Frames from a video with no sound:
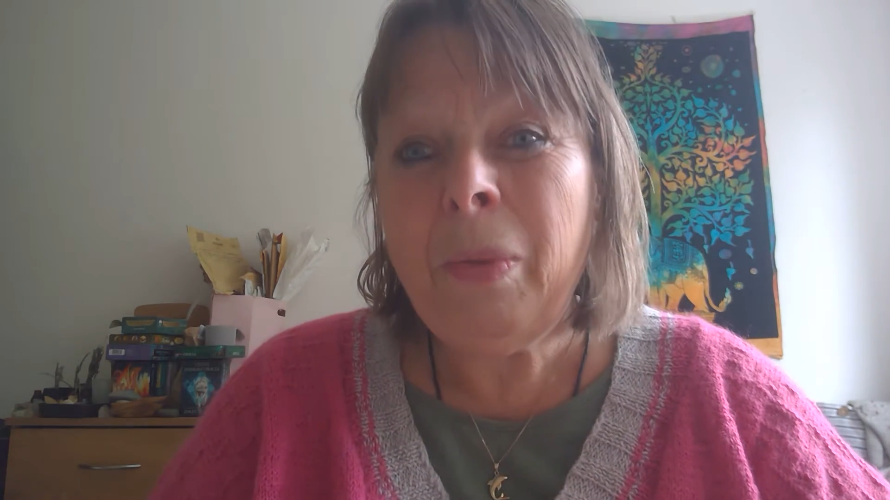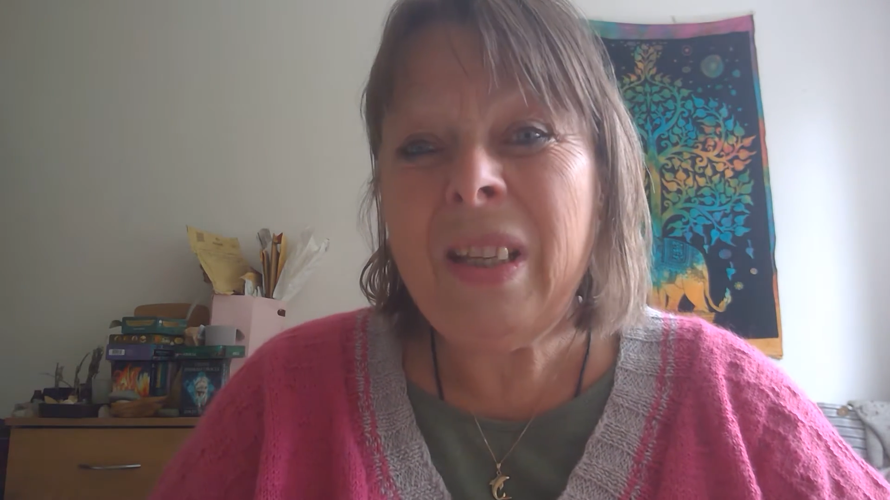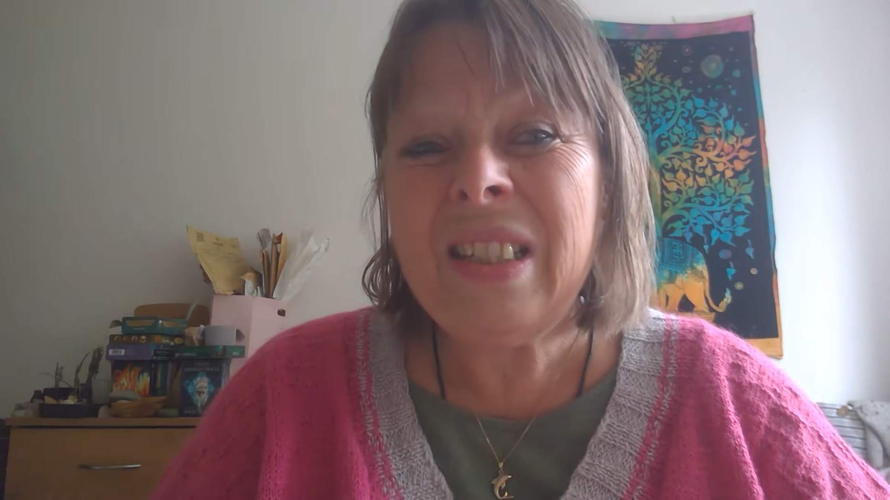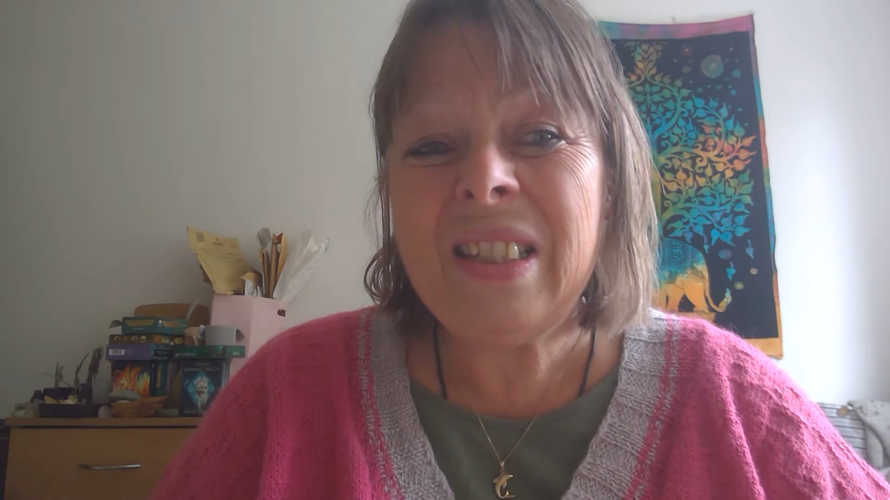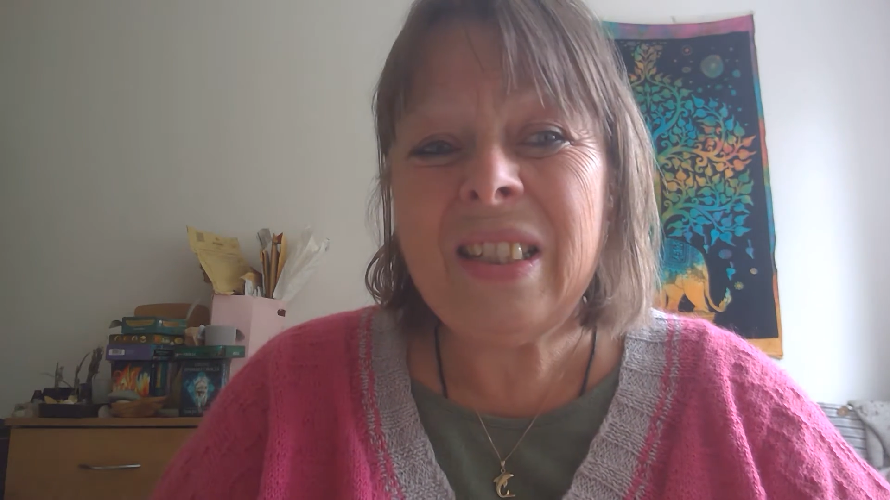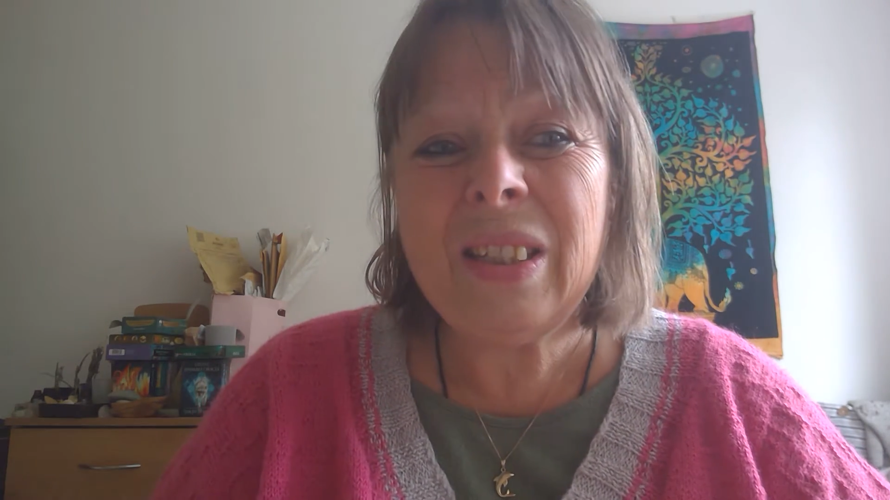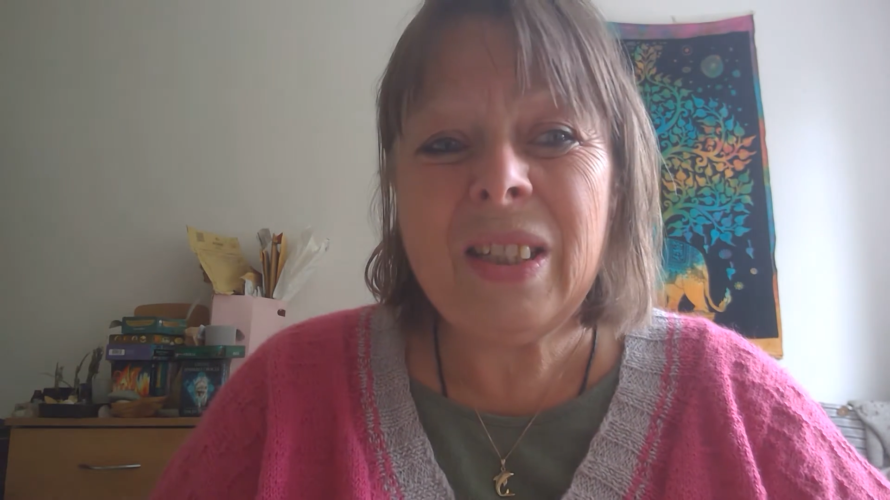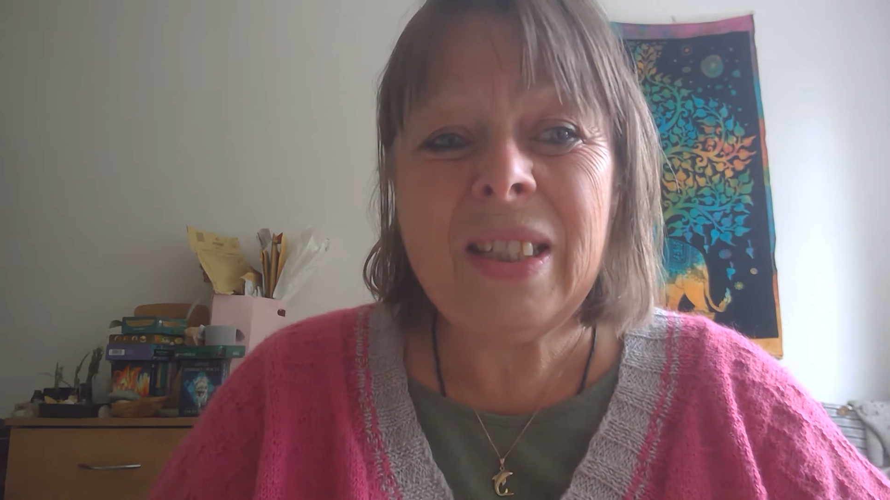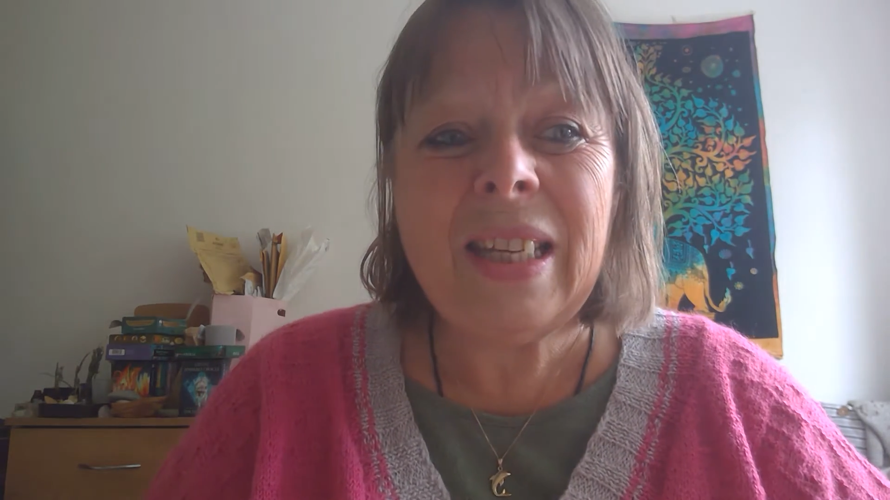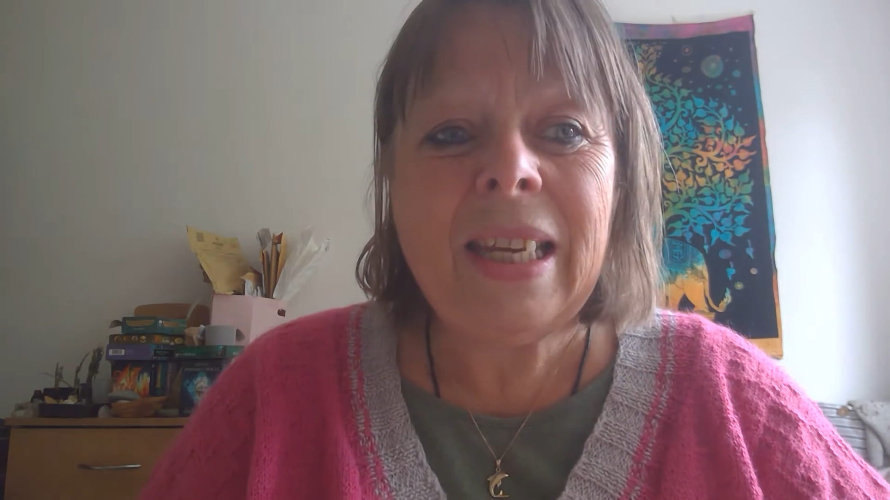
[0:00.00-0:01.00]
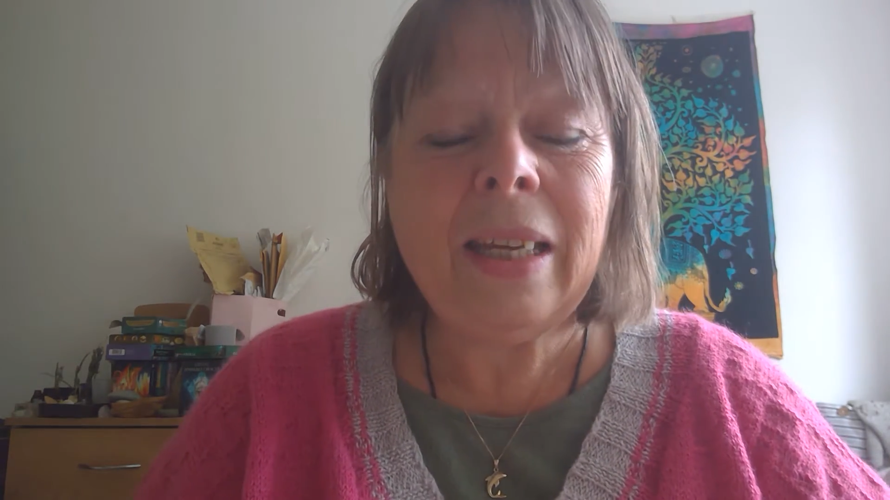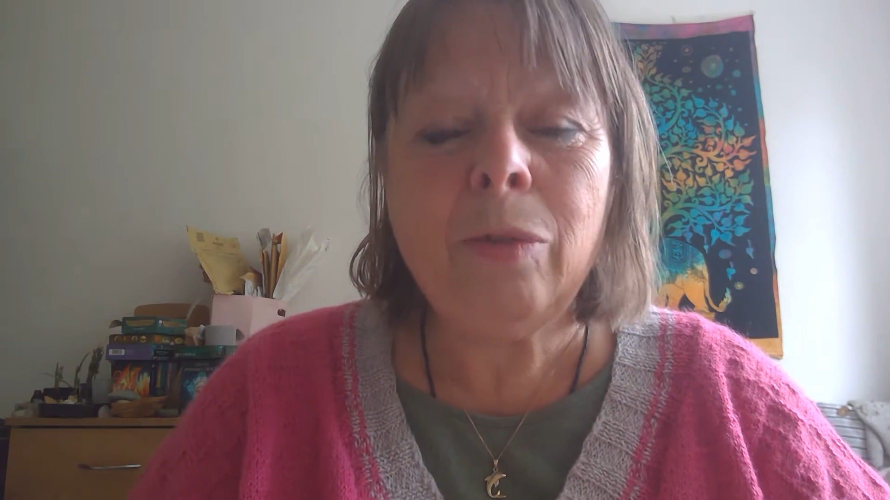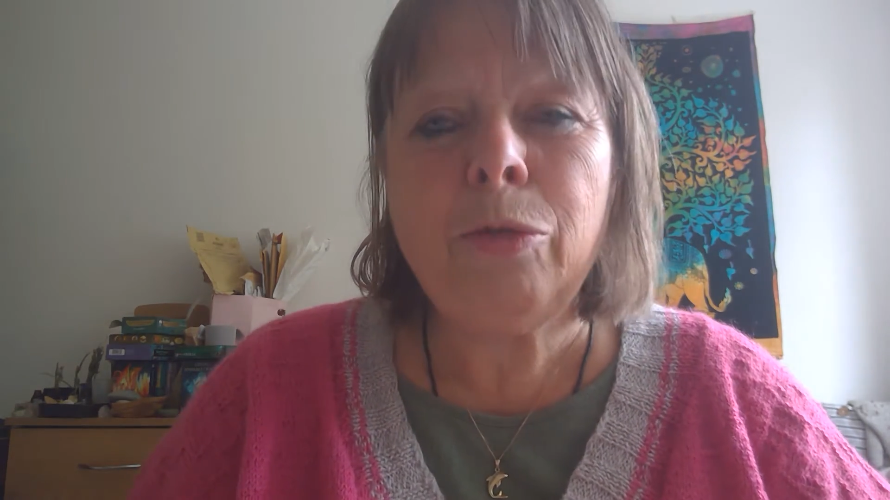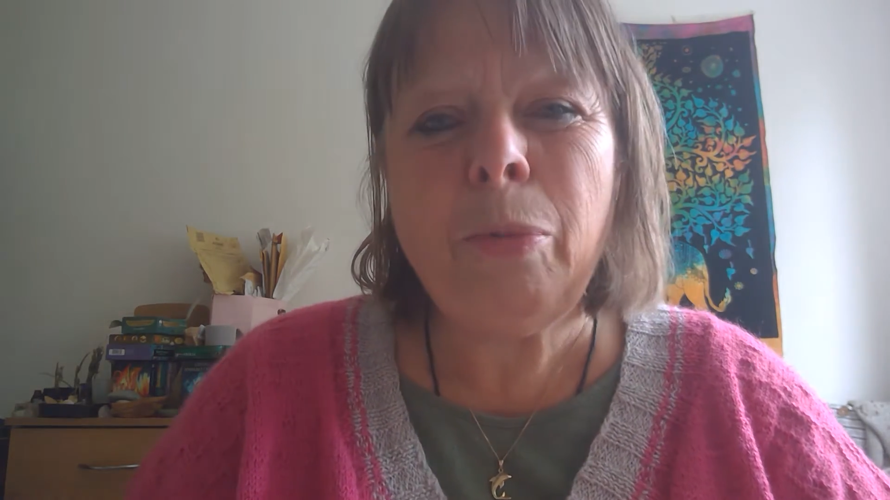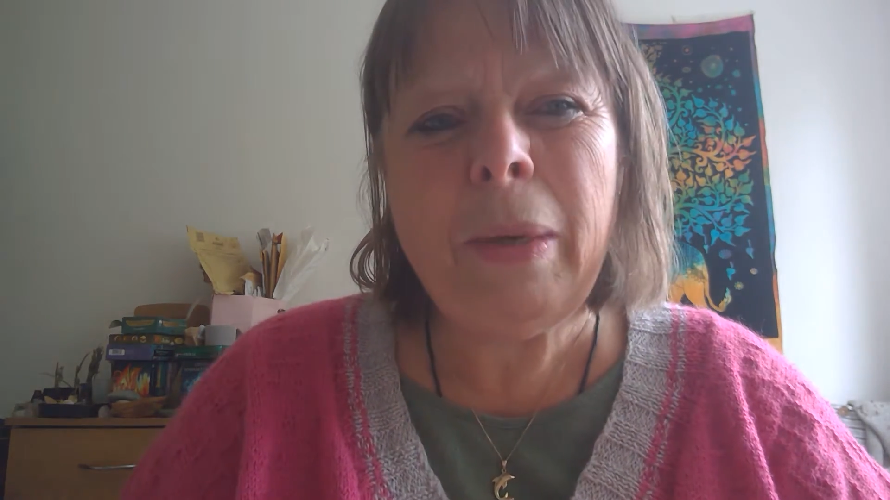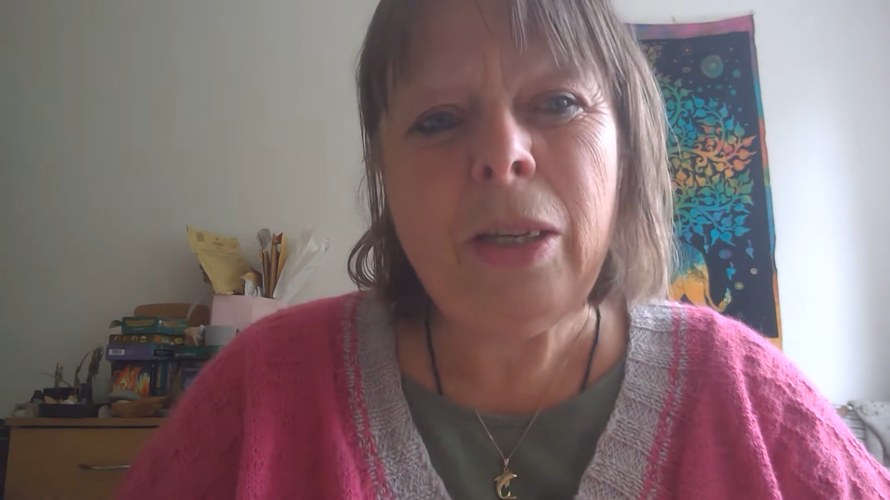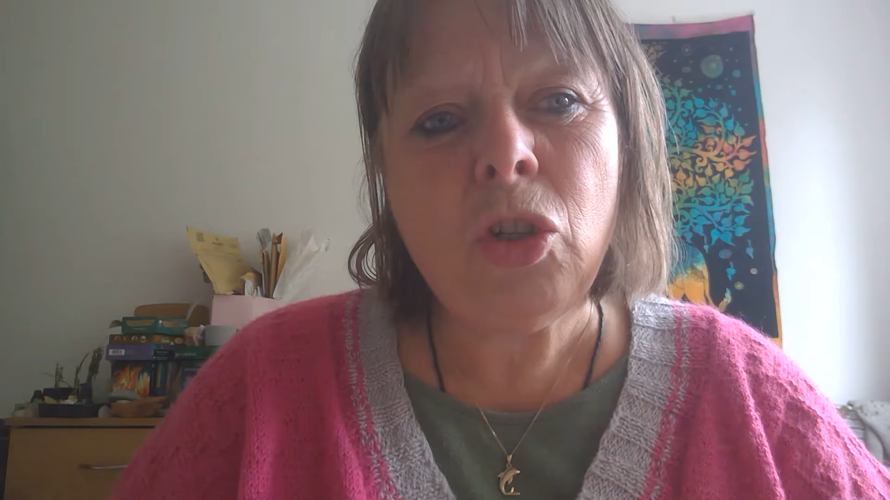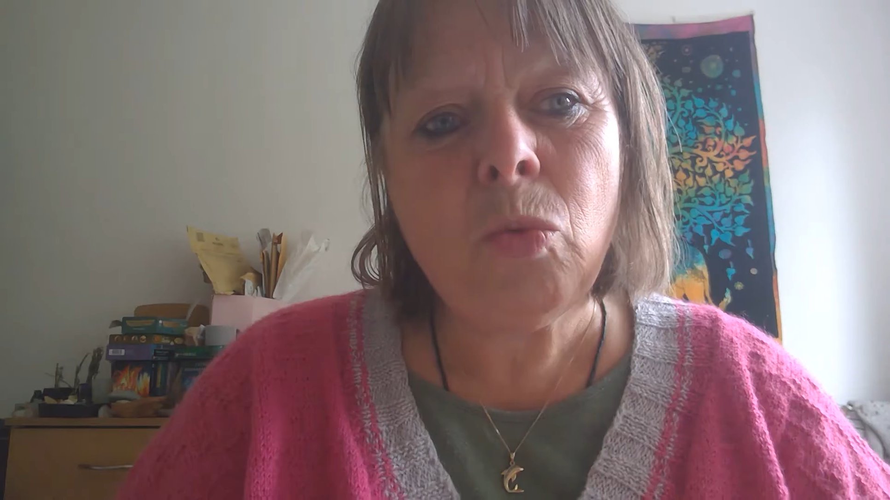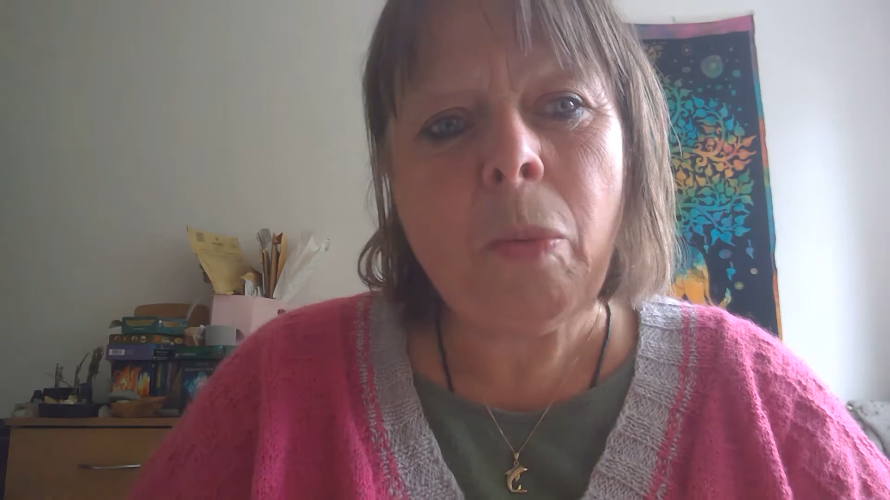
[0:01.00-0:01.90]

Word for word: we seek information,